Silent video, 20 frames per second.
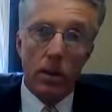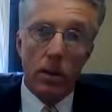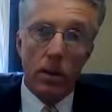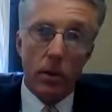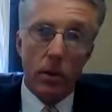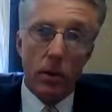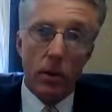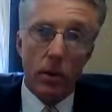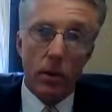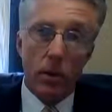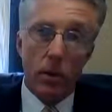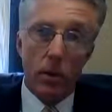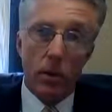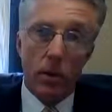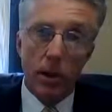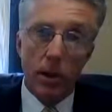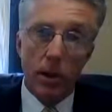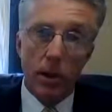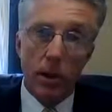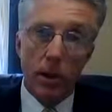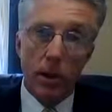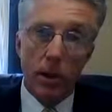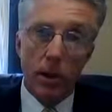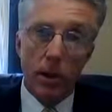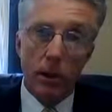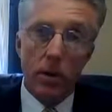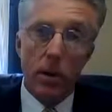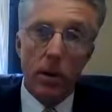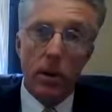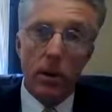I hope this was helpful,
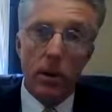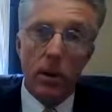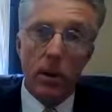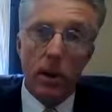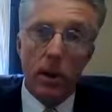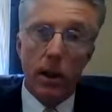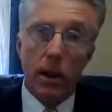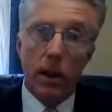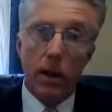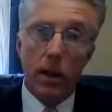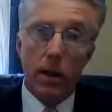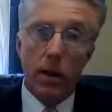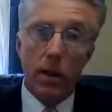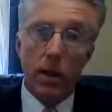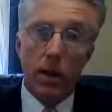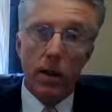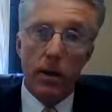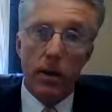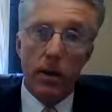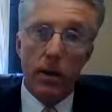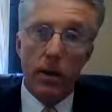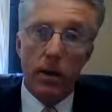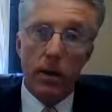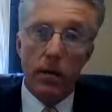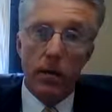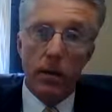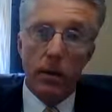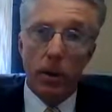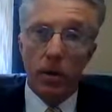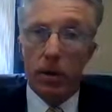and
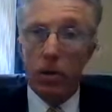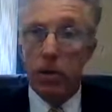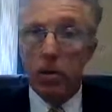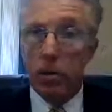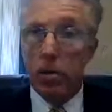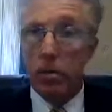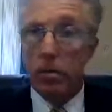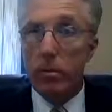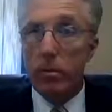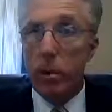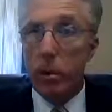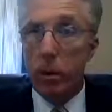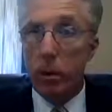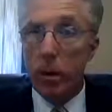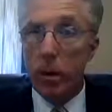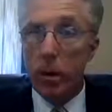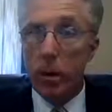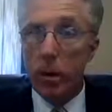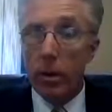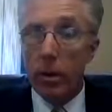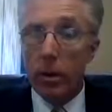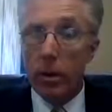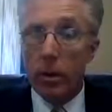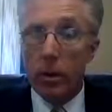remember, the most important